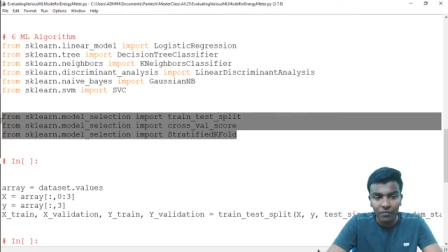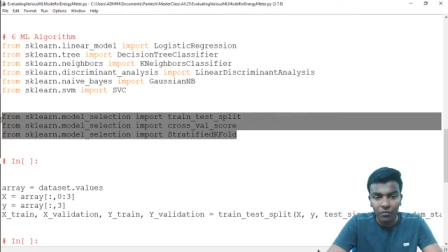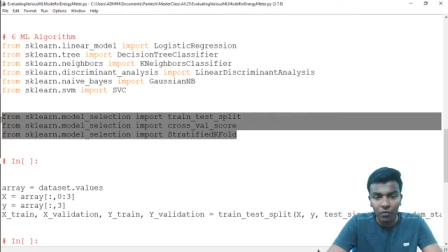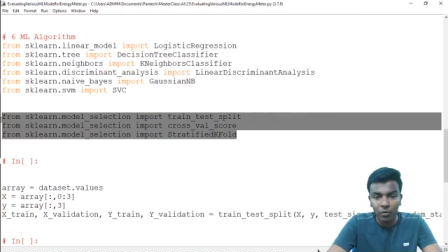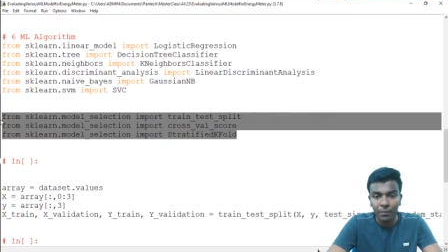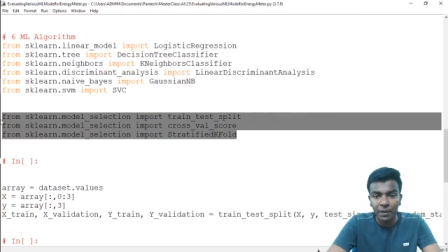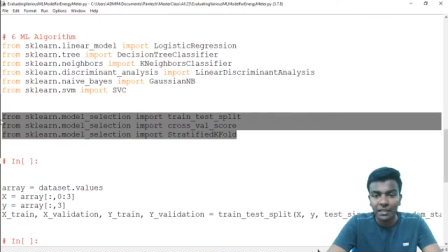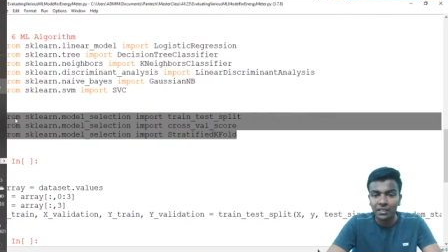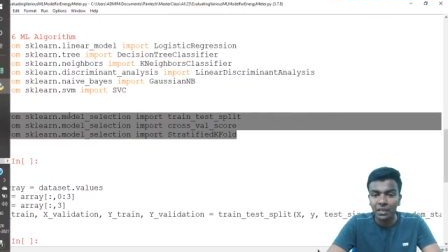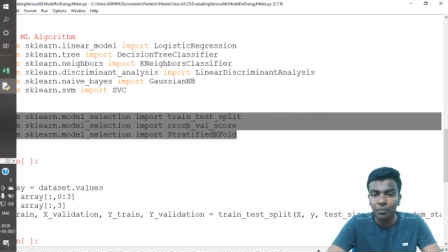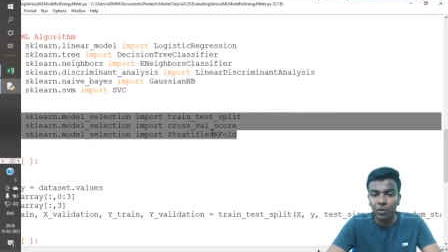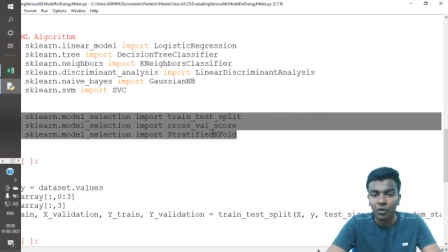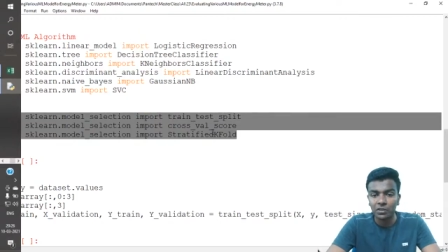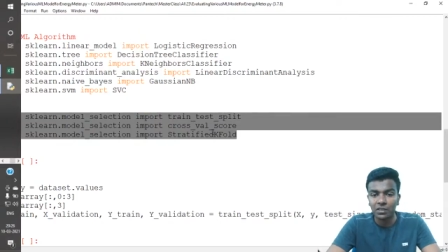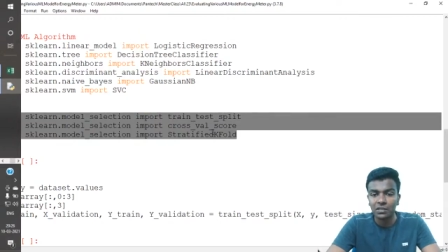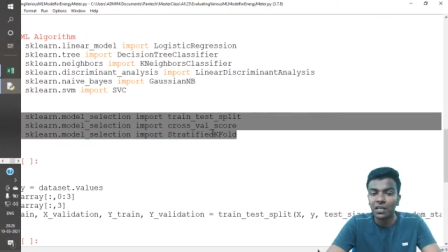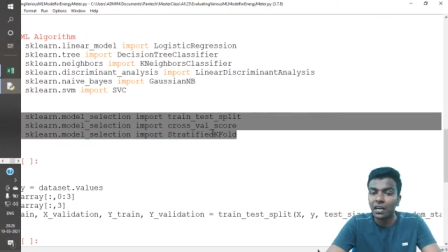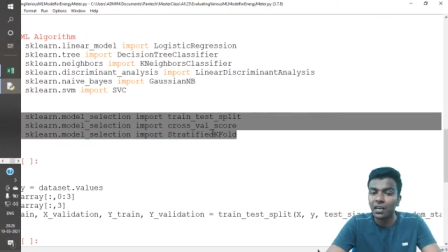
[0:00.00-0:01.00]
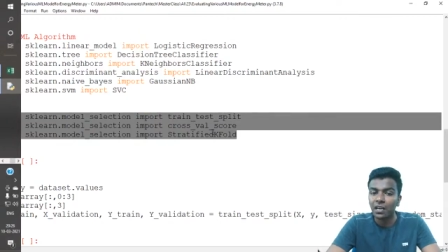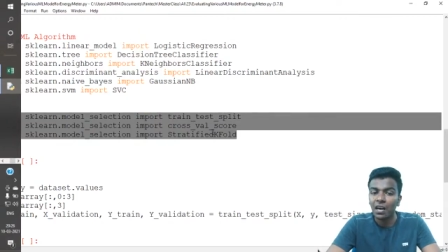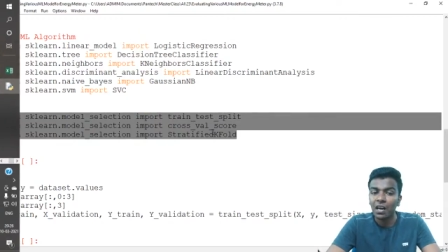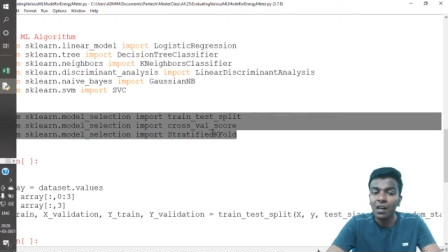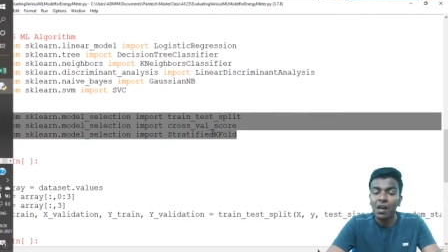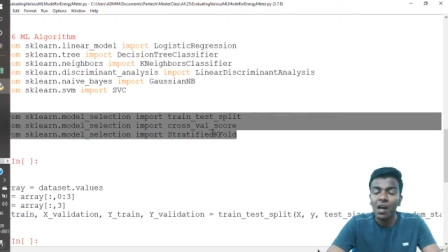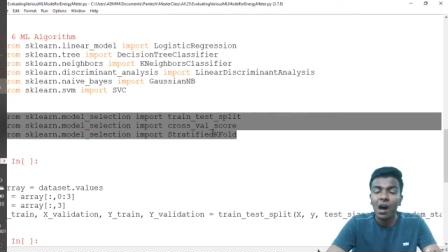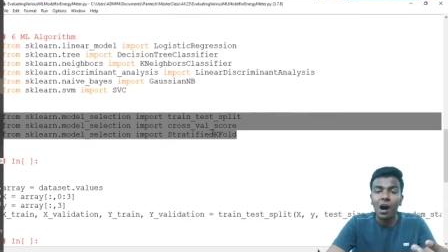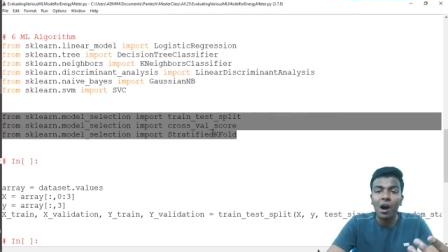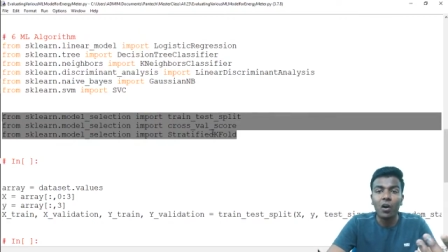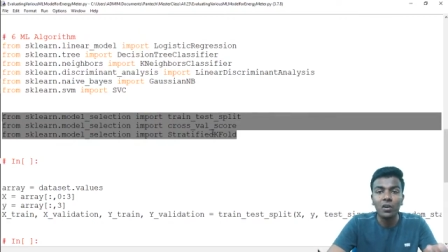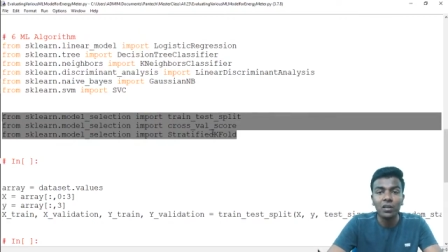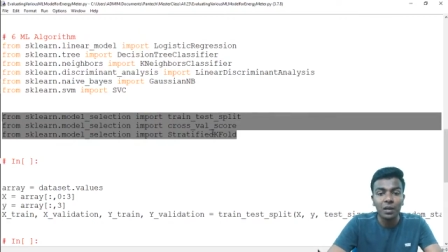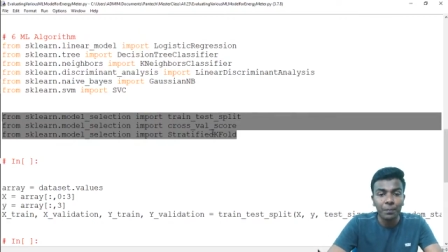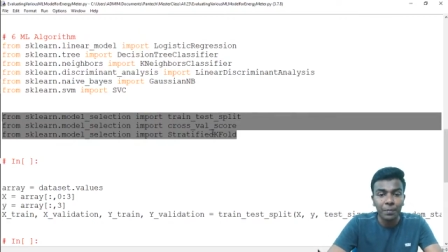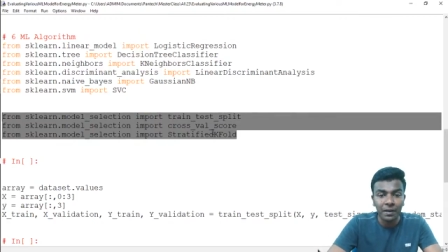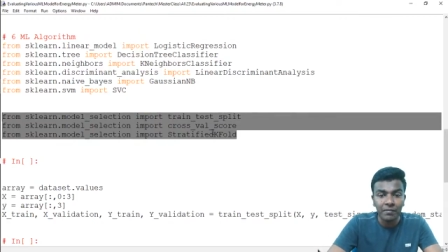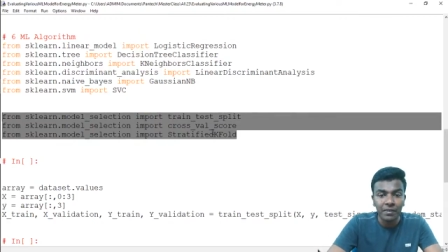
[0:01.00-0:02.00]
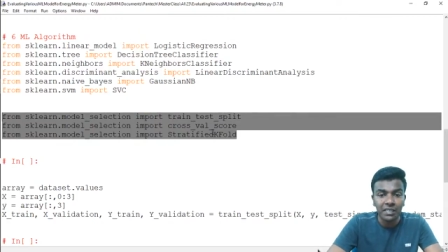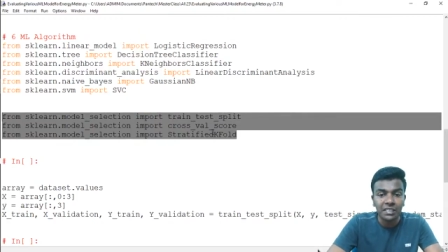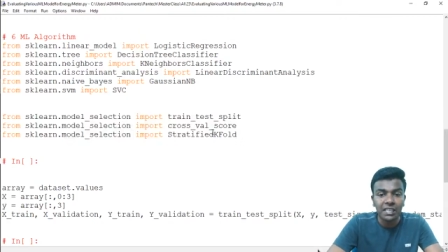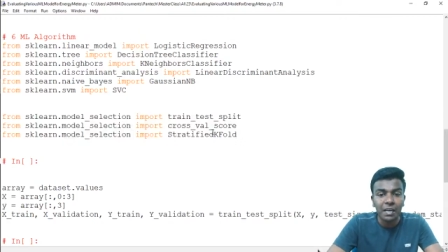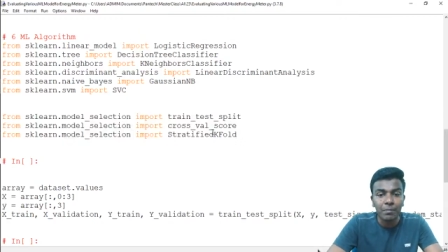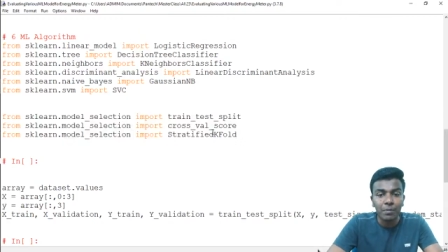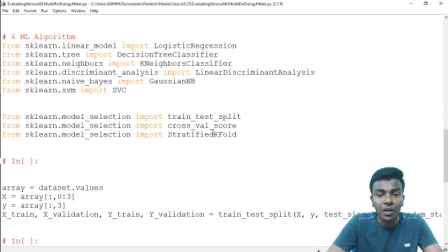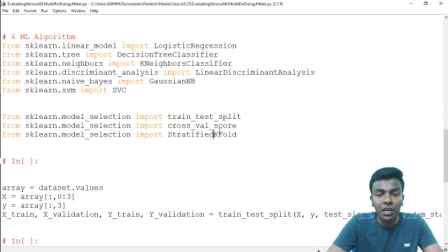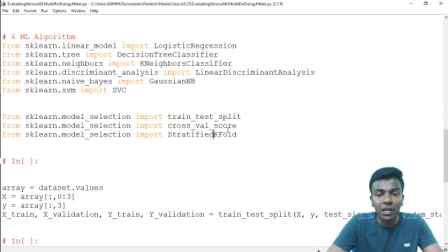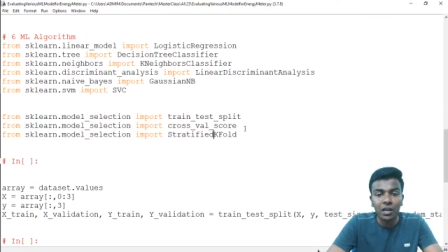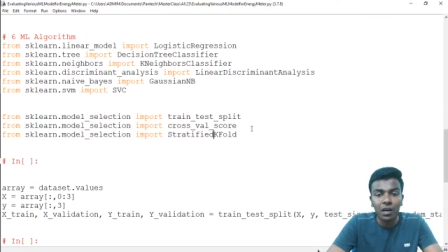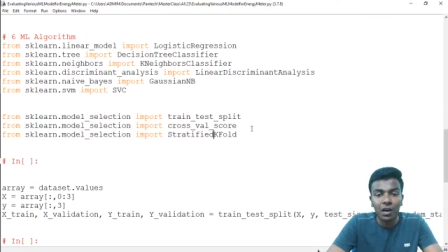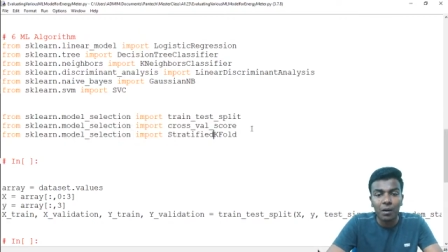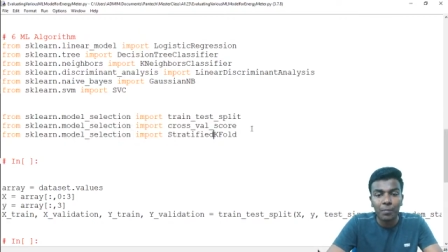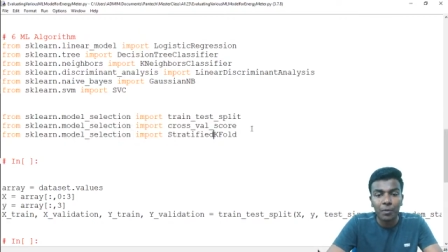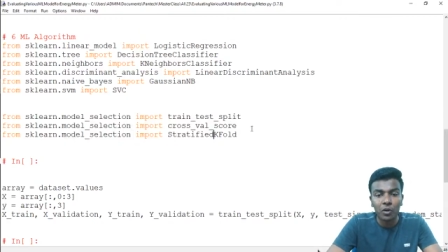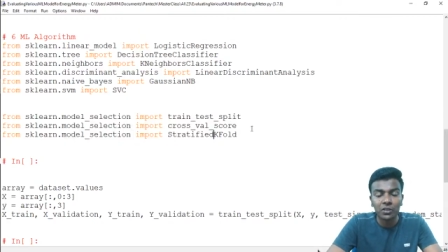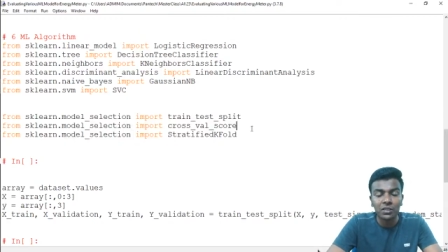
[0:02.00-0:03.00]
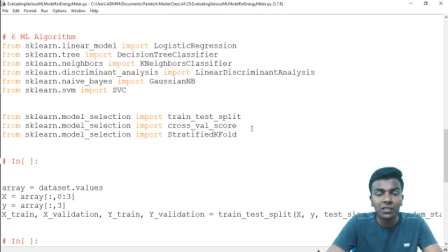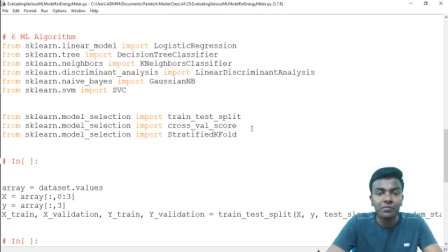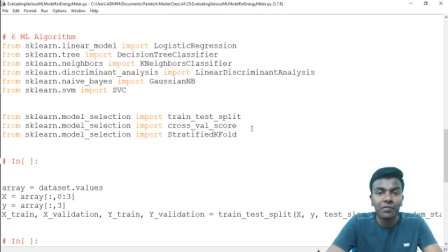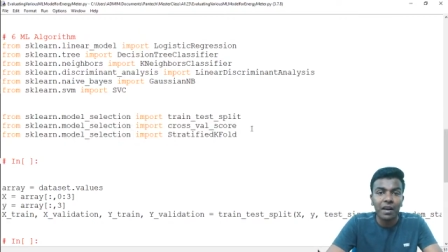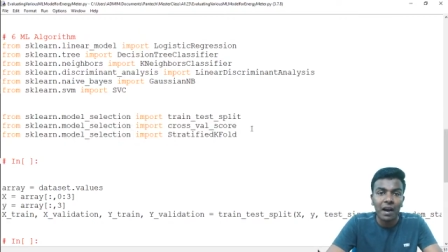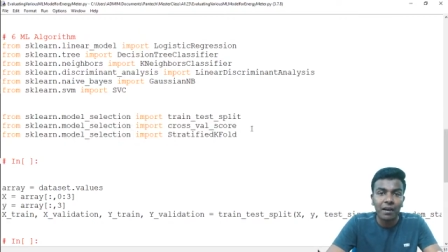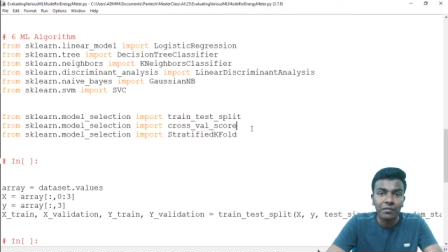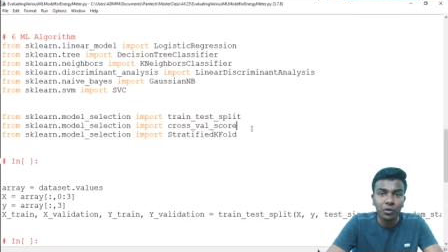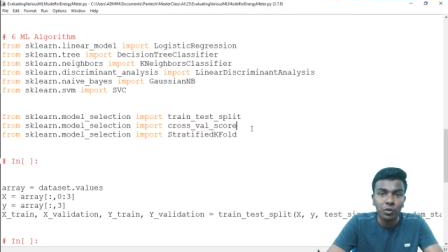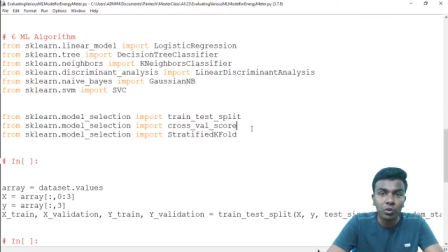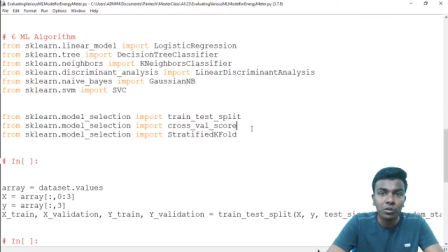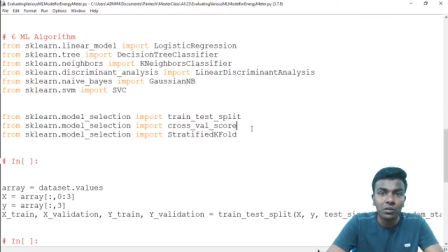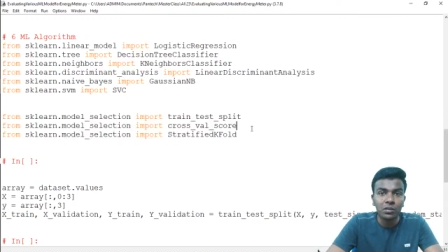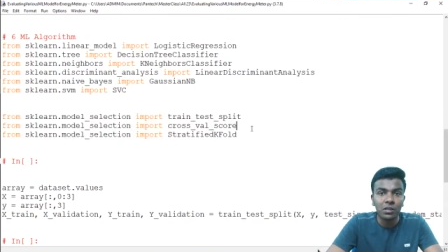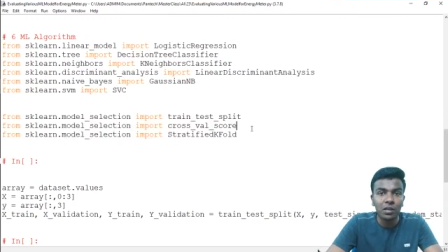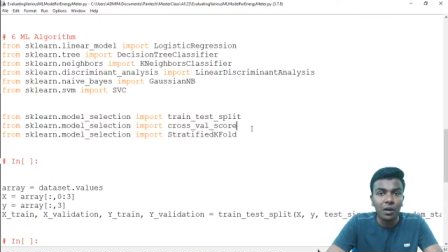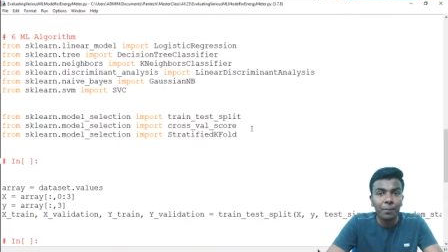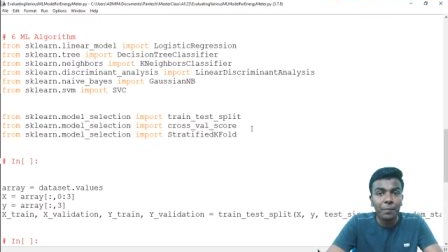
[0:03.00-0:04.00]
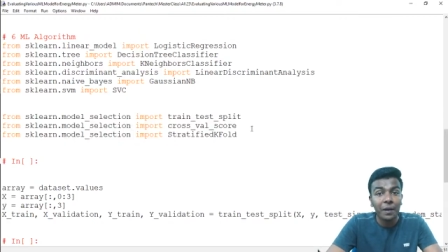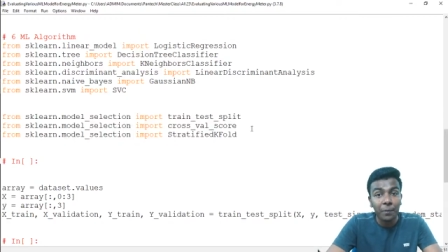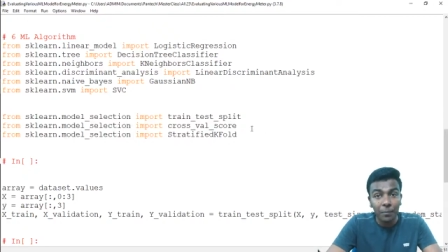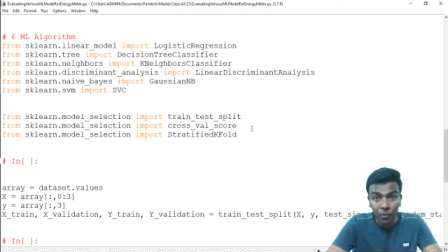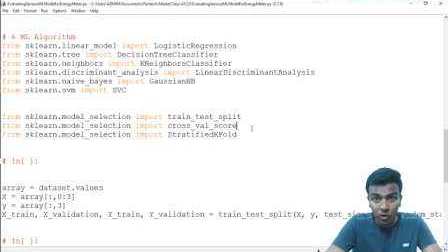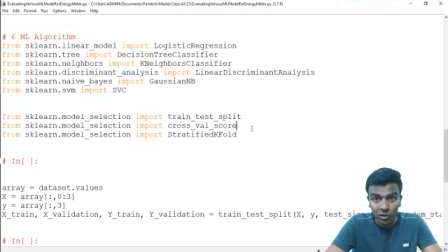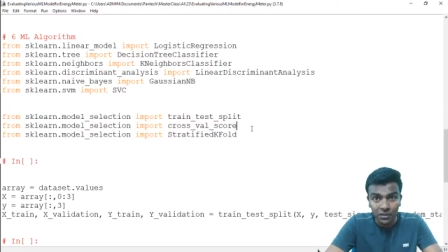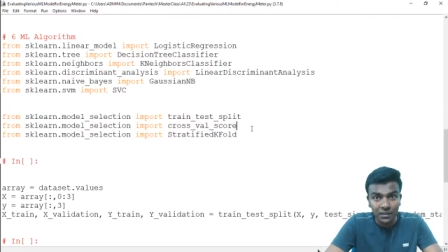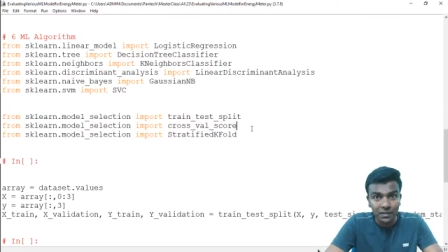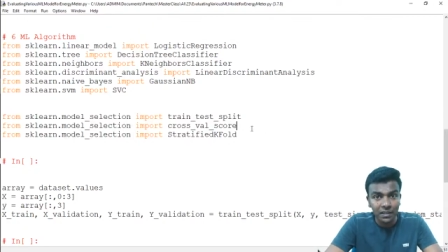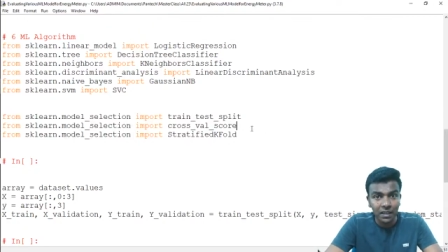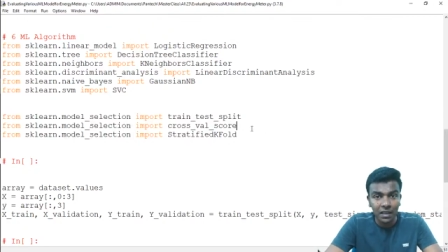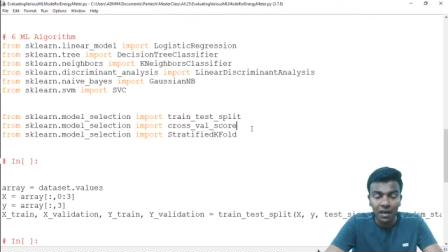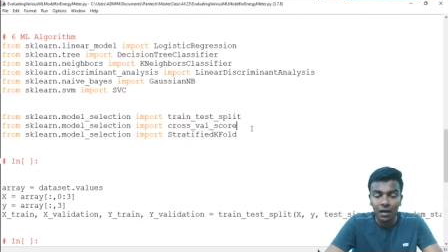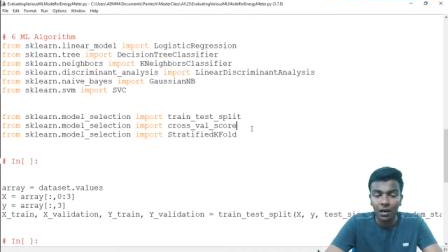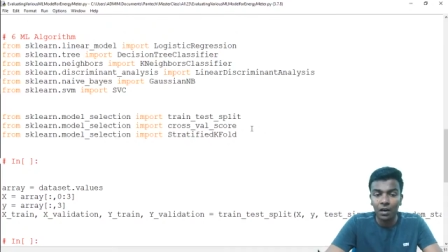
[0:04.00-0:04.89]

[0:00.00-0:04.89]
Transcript: for basic process. Like on the previous deep learning process we have used pre-processing